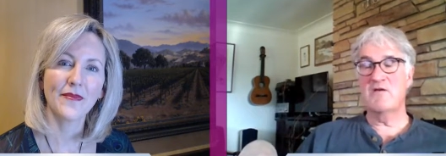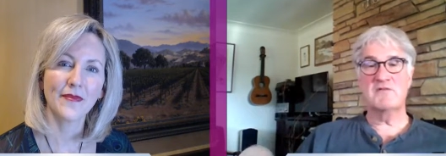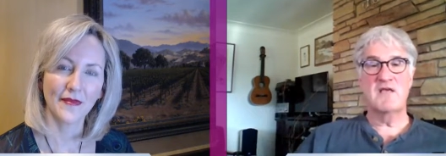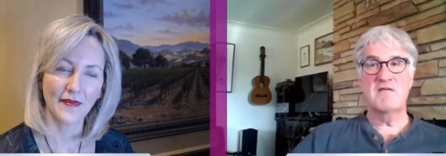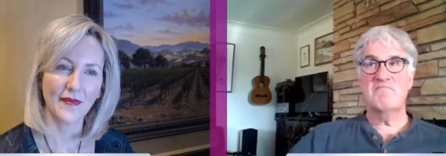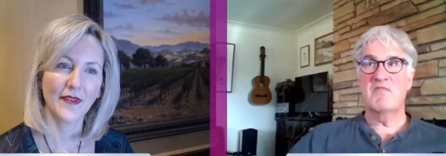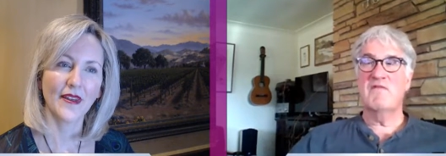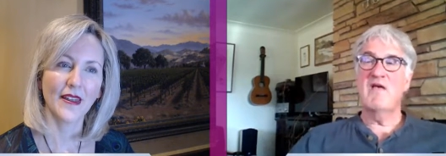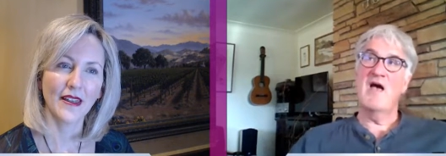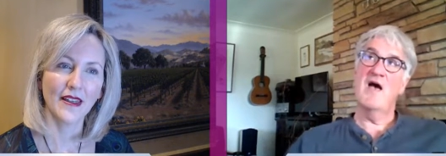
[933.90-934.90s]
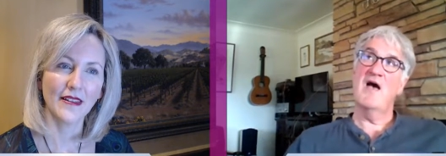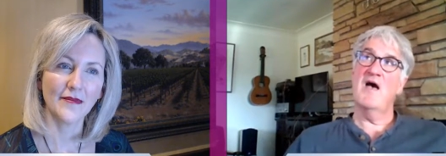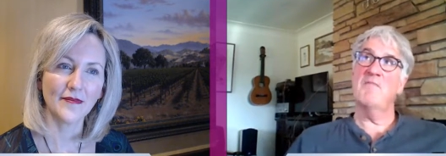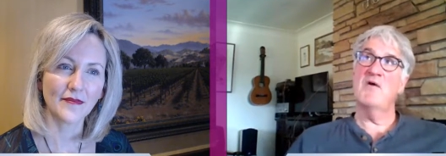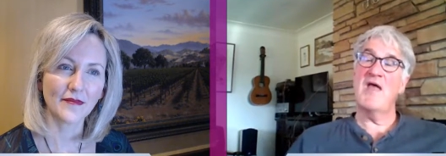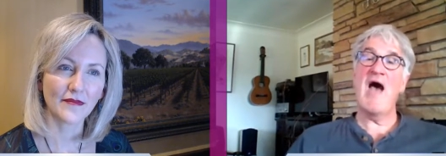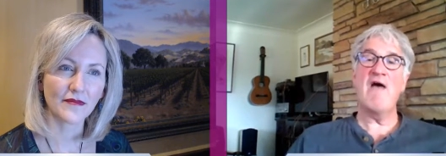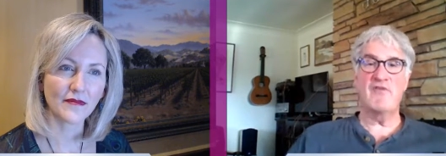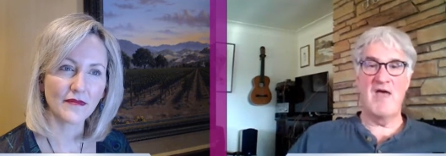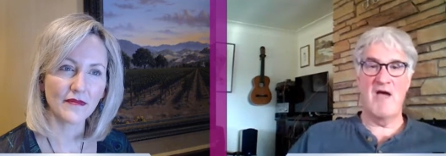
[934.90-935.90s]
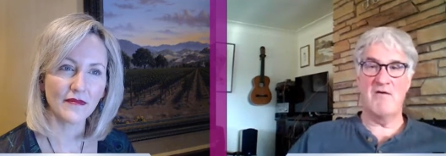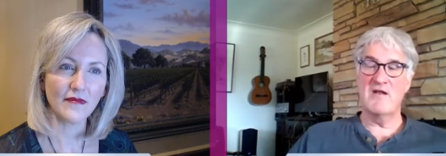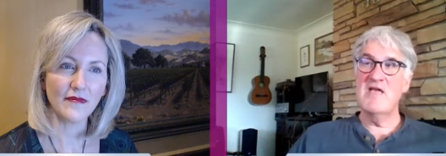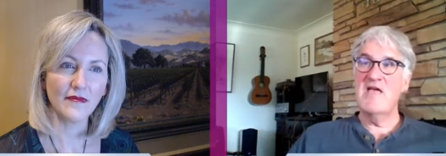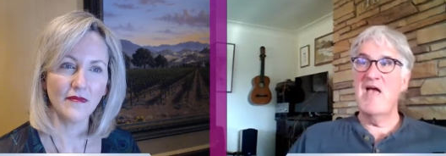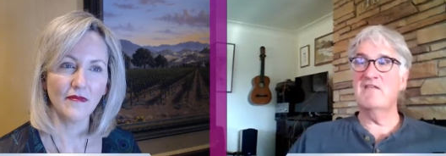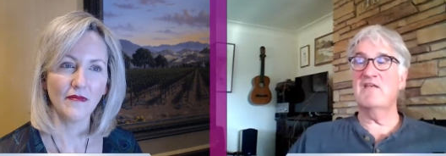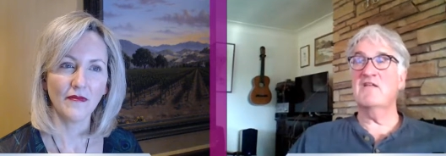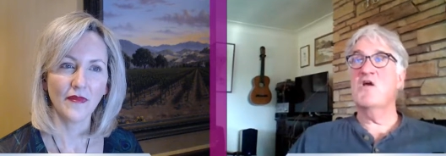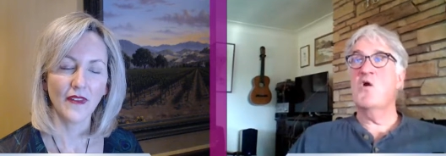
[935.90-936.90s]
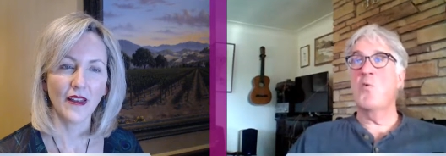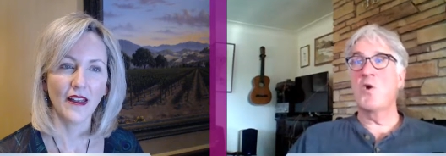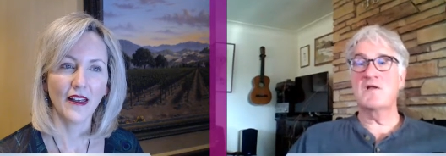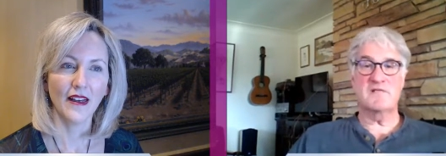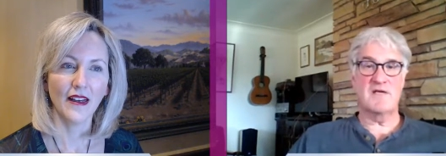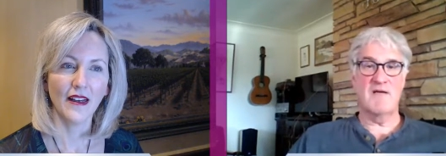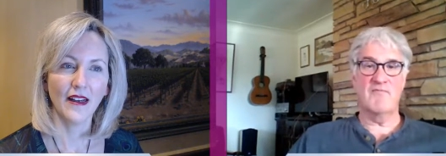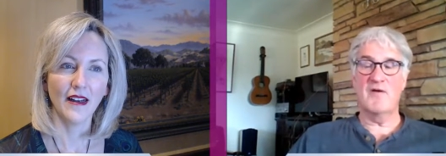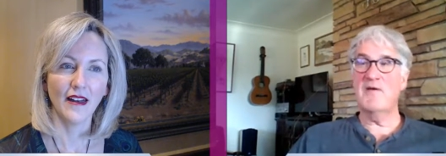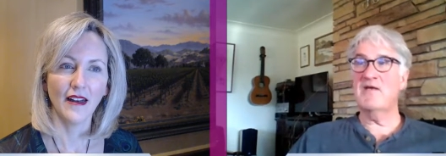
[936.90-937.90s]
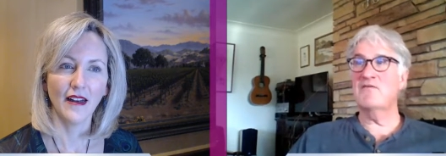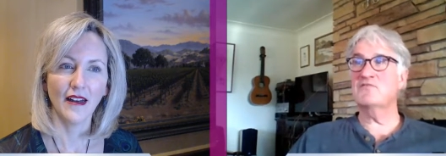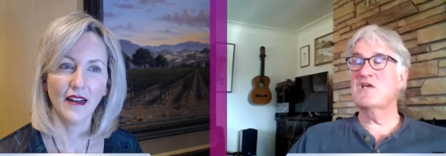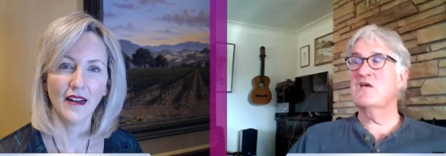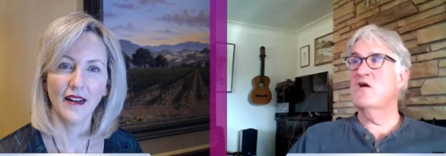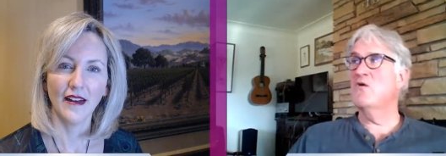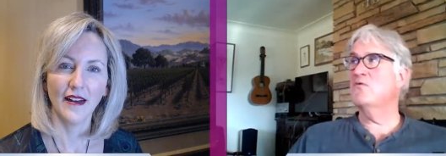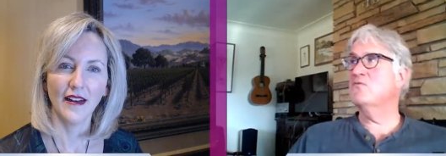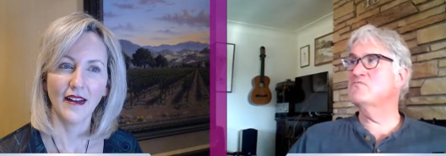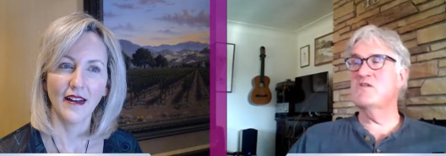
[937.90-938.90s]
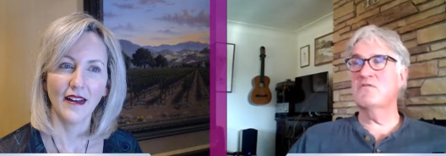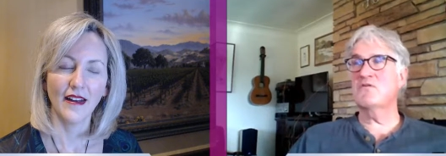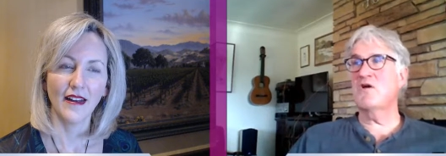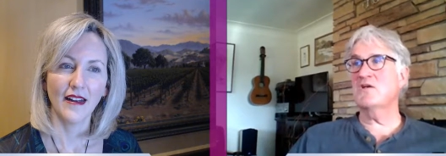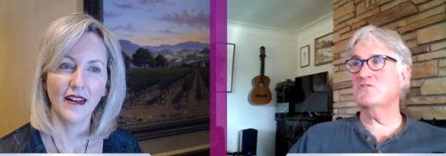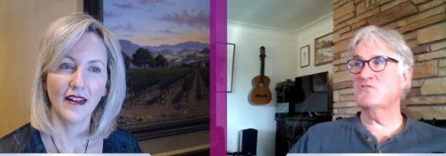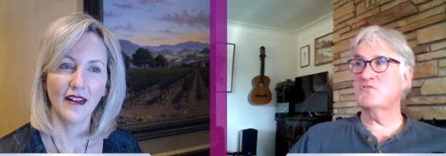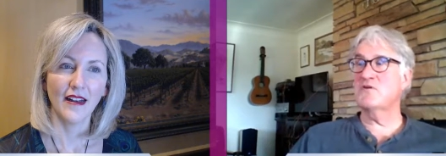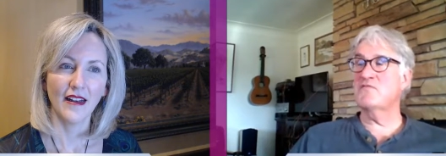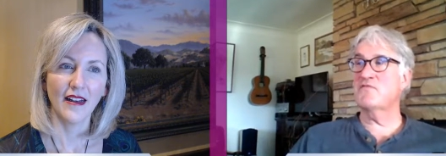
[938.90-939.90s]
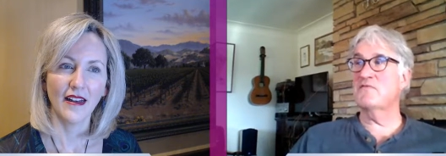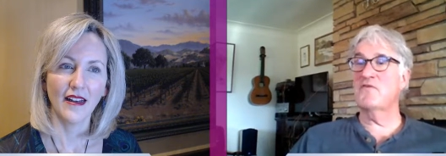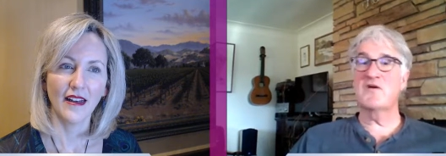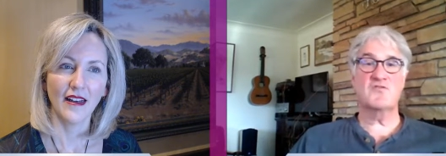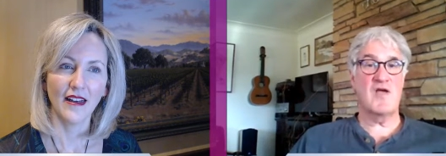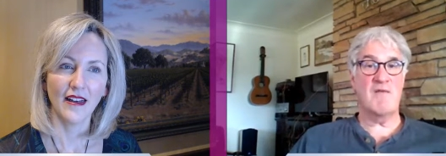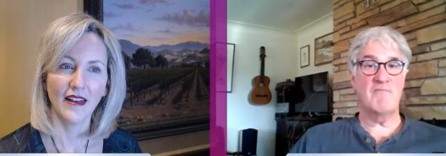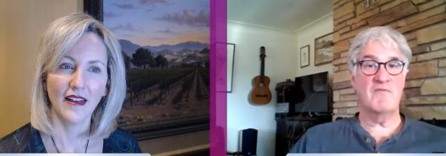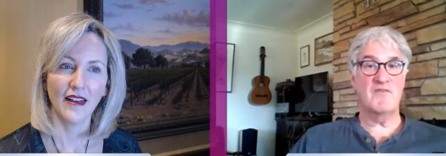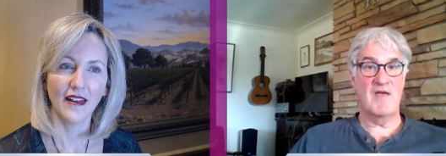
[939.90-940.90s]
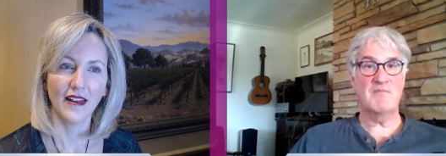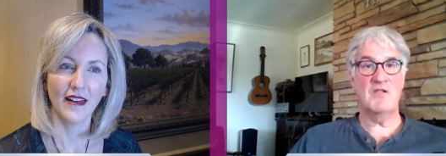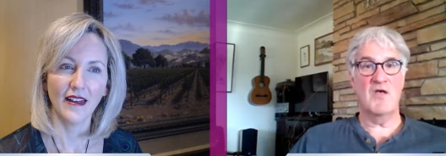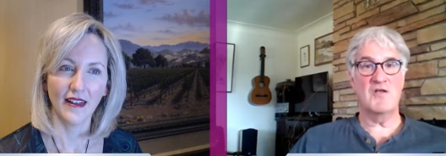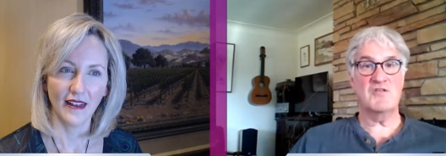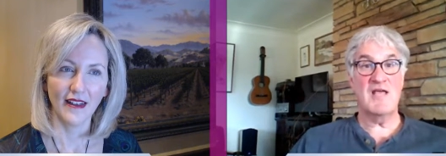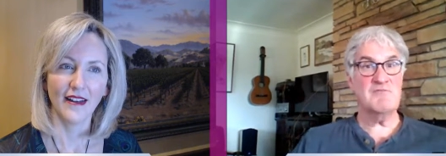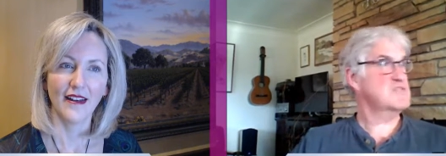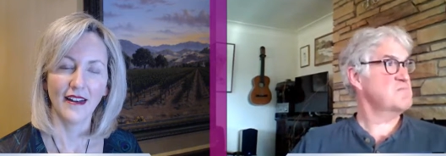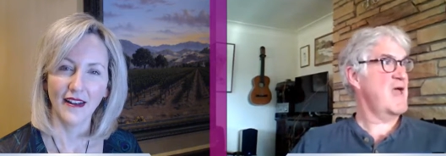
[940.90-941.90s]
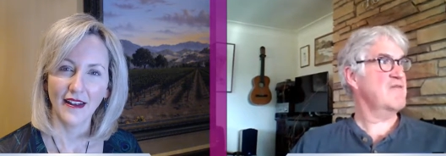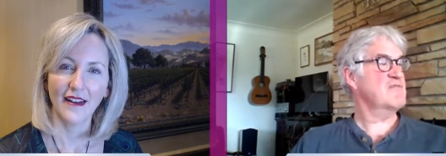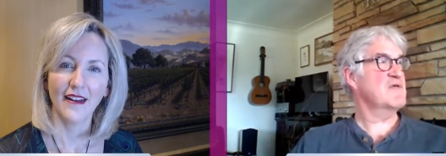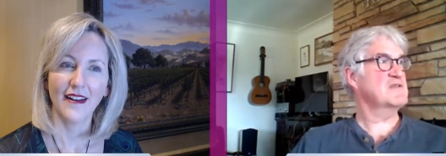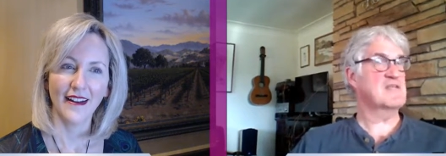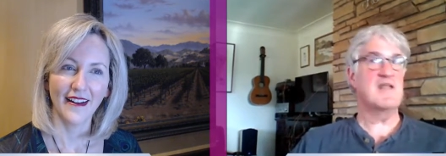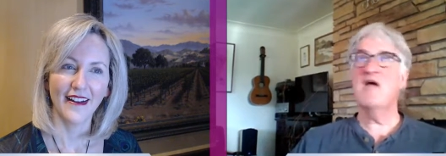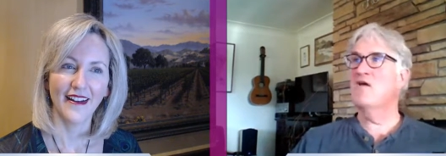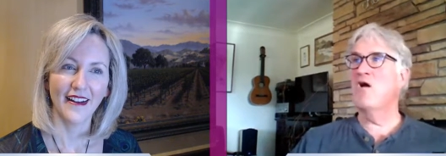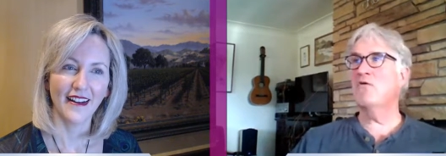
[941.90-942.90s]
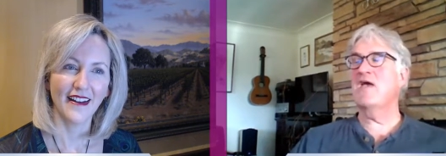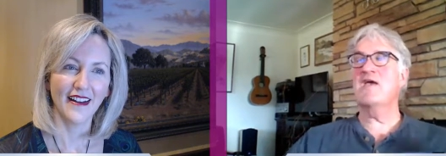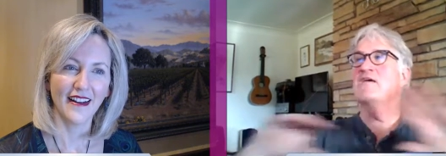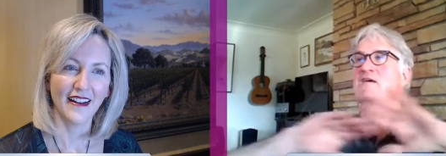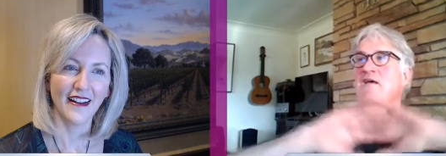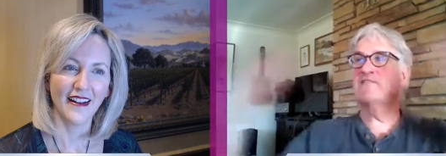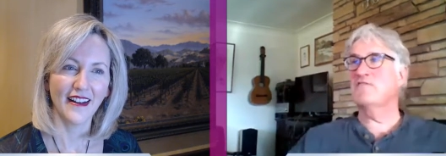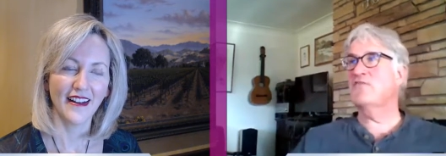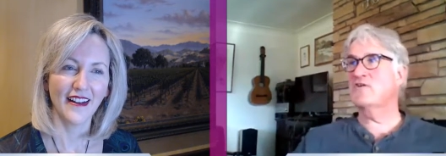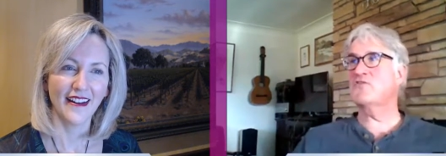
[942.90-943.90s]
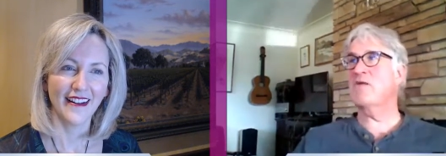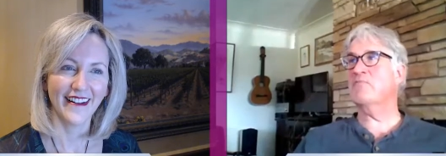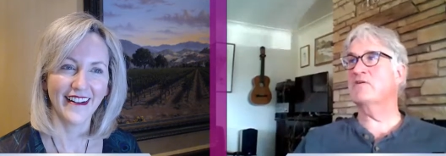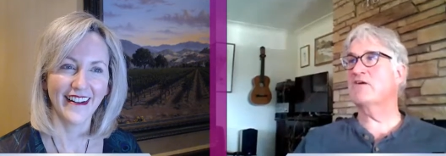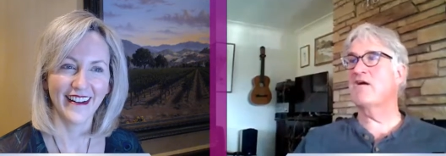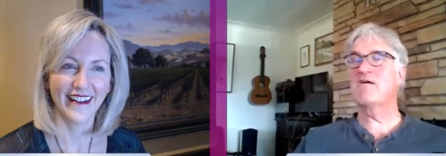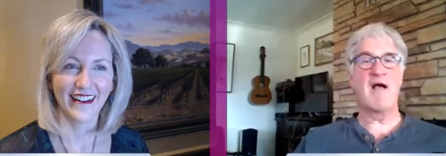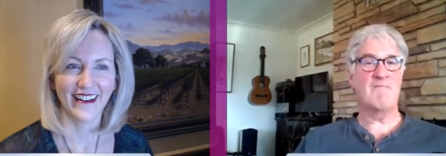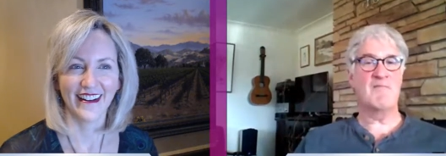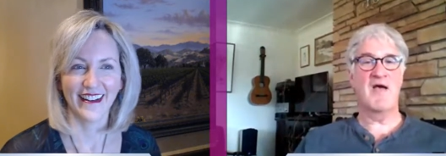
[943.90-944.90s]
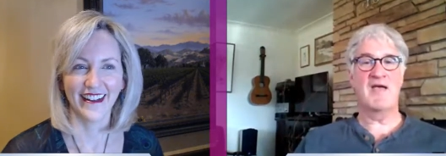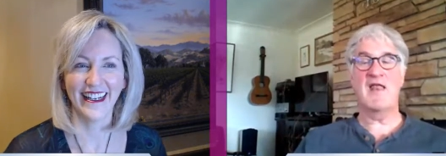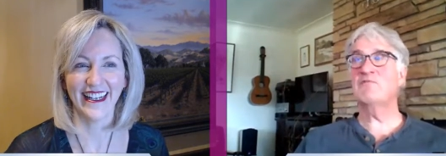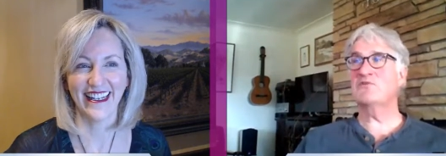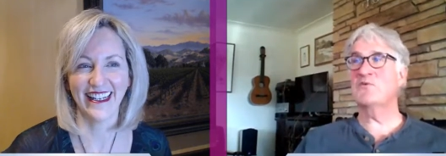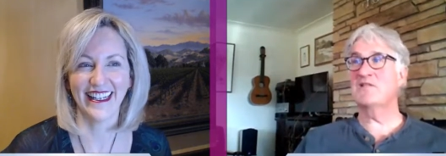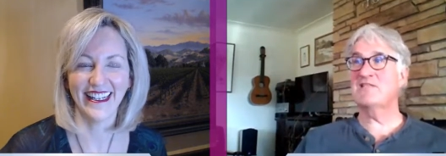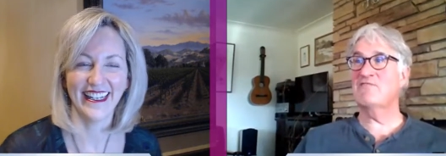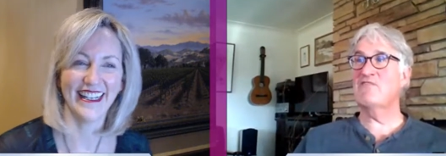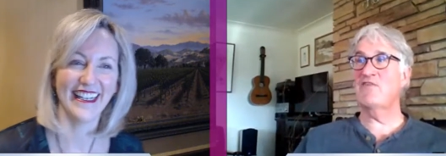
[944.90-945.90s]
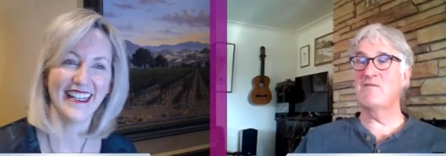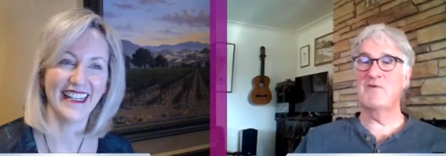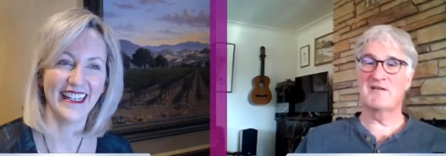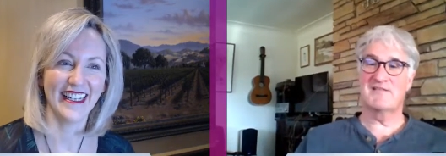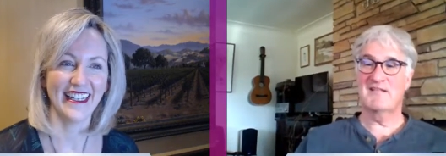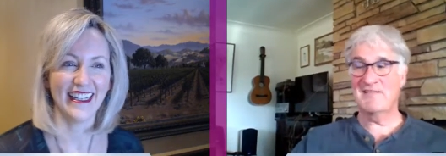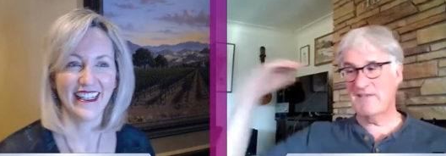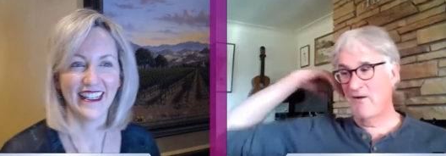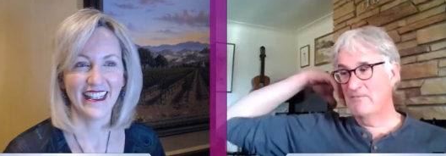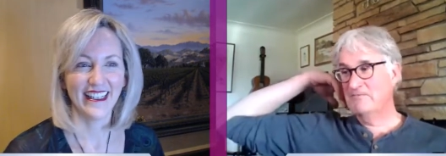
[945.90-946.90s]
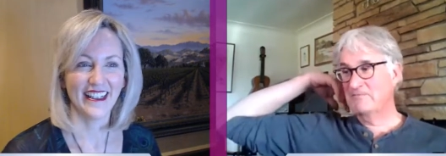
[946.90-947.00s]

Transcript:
Speaker 1: He goes, uh, "About a half an hour." And he said, "Where does it come from?" I goes, "Oh, you know, across the street from the Von Trapp family lodge." And I was just back from there. I said, okay, it's a Von Trapp guitar. I'm buying it. How much you want? 75 bucks. Let's go.